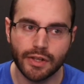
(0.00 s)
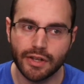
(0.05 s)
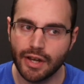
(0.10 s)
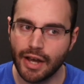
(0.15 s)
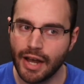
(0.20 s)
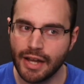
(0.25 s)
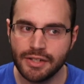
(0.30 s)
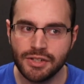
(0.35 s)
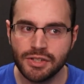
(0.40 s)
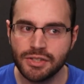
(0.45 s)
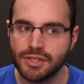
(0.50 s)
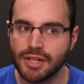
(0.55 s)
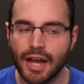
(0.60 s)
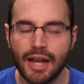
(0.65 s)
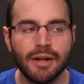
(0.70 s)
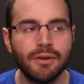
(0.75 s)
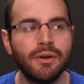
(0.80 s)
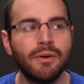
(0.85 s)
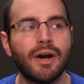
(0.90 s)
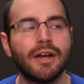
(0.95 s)
I
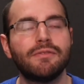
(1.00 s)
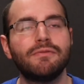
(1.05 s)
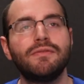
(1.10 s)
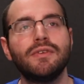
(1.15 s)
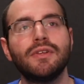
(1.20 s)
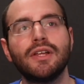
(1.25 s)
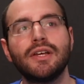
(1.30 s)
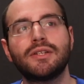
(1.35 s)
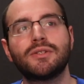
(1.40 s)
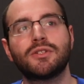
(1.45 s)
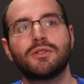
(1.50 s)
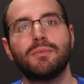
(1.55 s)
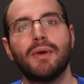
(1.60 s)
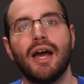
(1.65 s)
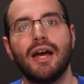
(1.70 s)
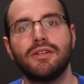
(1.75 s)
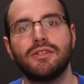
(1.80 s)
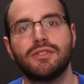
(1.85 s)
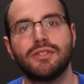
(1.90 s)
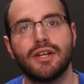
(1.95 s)
don't know. I feel like
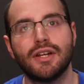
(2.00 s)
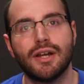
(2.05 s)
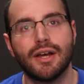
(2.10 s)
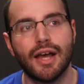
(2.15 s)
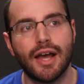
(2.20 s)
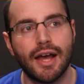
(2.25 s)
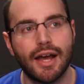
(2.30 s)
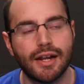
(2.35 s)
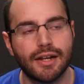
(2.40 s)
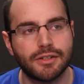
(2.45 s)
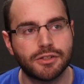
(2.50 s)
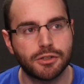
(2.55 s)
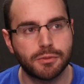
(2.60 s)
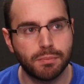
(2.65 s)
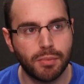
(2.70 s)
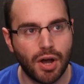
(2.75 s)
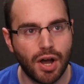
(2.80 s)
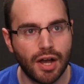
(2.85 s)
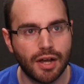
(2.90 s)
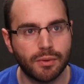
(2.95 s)
Smash is at a
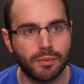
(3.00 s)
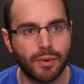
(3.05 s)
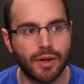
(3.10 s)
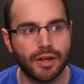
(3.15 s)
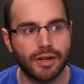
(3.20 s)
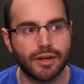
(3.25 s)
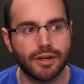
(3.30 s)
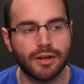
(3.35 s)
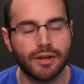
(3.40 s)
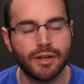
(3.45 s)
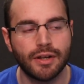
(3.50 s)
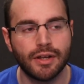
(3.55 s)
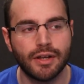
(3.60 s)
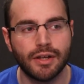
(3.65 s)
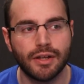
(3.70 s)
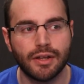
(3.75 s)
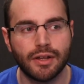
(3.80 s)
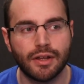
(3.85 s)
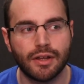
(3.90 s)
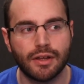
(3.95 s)
spot where
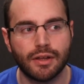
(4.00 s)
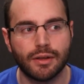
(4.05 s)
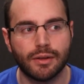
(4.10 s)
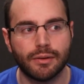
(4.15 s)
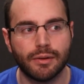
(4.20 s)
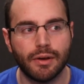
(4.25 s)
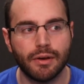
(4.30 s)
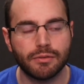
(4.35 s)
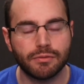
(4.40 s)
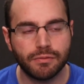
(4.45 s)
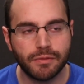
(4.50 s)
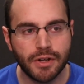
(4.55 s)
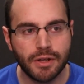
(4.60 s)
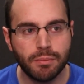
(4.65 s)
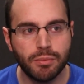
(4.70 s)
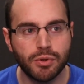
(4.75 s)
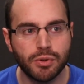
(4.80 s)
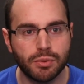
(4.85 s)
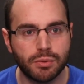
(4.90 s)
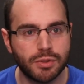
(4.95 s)
a
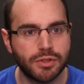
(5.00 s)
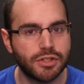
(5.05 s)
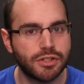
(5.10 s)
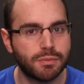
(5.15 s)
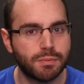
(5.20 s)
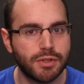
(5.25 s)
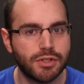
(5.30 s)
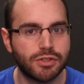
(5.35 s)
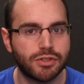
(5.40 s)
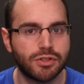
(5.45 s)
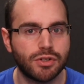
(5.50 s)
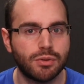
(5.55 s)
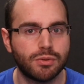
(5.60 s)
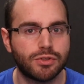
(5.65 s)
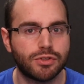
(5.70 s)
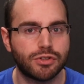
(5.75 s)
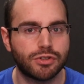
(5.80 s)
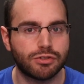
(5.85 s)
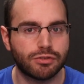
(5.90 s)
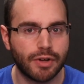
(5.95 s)
reboot would just be so
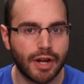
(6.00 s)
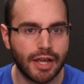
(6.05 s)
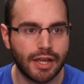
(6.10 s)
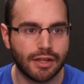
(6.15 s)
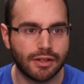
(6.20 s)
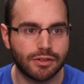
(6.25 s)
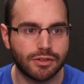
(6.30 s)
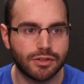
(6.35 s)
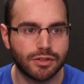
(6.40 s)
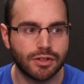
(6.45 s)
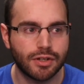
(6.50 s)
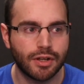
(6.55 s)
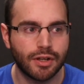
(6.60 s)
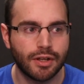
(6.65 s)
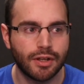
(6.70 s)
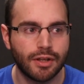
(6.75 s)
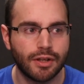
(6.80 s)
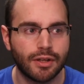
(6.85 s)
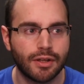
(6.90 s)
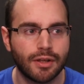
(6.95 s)
strange.
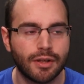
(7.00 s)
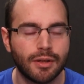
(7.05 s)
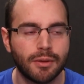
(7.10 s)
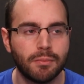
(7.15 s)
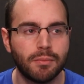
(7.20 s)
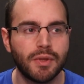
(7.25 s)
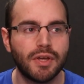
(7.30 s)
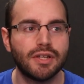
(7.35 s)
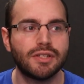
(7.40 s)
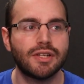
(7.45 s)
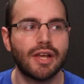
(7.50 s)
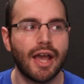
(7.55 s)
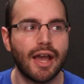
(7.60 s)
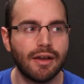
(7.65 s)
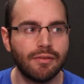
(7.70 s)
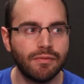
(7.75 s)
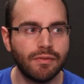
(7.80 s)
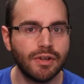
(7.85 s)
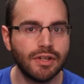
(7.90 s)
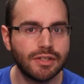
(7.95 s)
Because
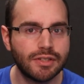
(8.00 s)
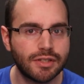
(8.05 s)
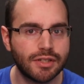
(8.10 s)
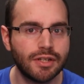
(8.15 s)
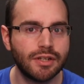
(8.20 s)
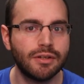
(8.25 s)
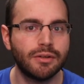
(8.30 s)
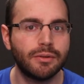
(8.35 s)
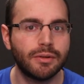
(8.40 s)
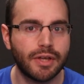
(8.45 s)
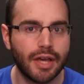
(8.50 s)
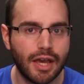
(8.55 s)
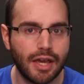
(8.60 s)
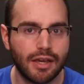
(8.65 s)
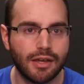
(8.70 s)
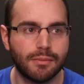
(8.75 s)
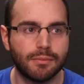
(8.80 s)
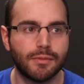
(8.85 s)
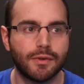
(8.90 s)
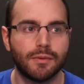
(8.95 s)
every single
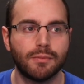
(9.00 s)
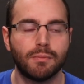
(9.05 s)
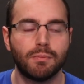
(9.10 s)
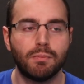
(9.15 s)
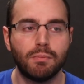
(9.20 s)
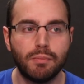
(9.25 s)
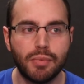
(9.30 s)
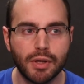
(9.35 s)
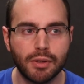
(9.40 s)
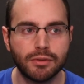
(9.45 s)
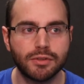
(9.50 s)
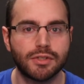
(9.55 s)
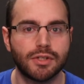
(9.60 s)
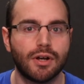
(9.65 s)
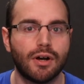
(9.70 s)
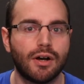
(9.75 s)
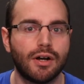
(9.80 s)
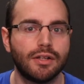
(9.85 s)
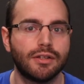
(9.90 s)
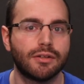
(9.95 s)
game built
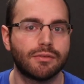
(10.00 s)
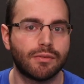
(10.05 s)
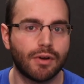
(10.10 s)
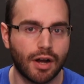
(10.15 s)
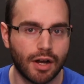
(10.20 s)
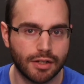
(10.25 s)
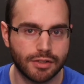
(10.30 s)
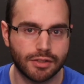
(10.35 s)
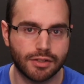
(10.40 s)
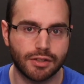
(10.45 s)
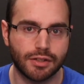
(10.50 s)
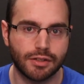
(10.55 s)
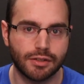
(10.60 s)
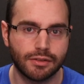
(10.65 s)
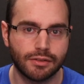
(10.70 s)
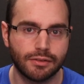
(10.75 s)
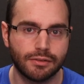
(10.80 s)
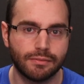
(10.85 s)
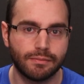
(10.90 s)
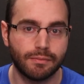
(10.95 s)
on the roster.
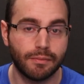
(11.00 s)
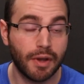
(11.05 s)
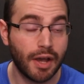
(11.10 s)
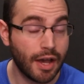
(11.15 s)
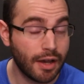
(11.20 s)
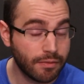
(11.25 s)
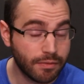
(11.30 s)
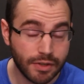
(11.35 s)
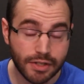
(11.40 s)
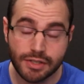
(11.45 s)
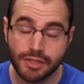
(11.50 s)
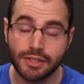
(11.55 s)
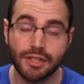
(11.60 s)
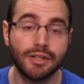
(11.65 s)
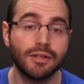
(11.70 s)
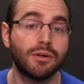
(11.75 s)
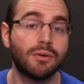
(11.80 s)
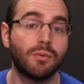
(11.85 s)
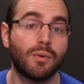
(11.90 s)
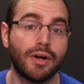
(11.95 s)
Every
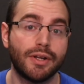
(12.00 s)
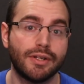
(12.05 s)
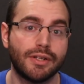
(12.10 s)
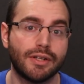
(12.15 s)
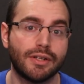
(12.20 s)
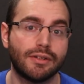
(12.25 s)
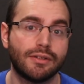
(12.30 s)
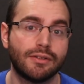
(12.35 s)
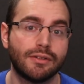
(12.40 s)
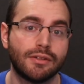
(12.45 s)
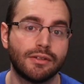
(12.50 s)
single one did.